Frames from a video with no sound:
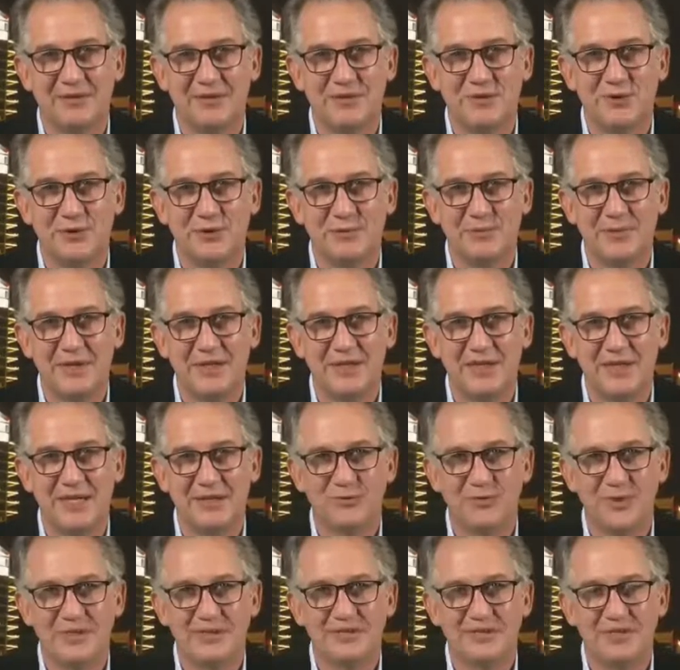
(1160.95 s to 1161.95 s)
European and
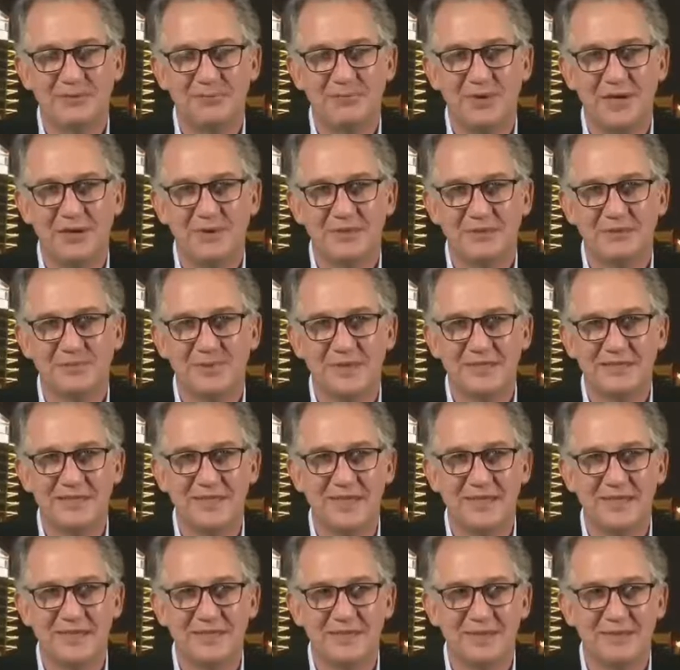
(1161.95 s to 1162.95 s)
Western powers by
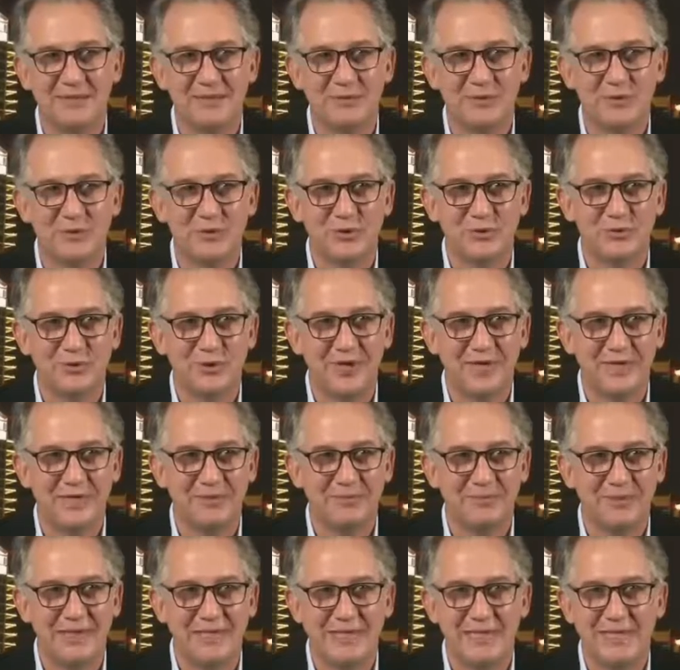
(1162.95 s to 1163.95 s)
telling them, "Would you like
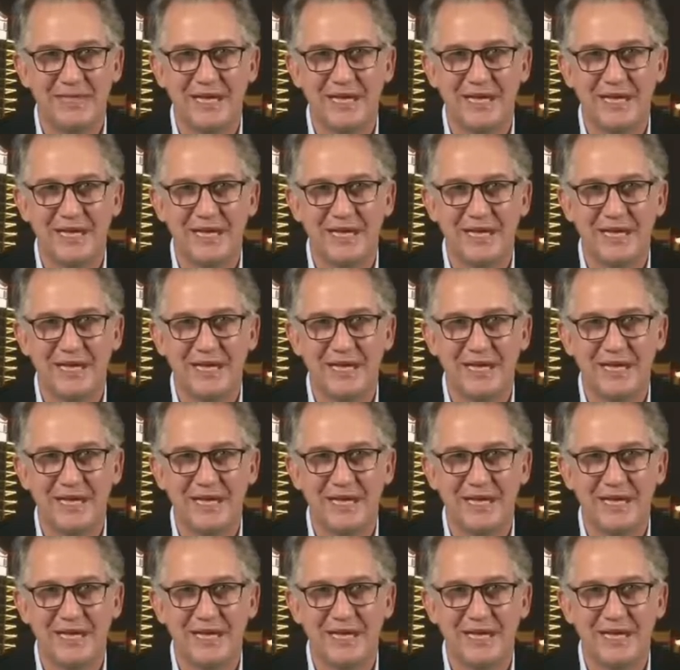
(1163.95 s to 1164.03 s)
me?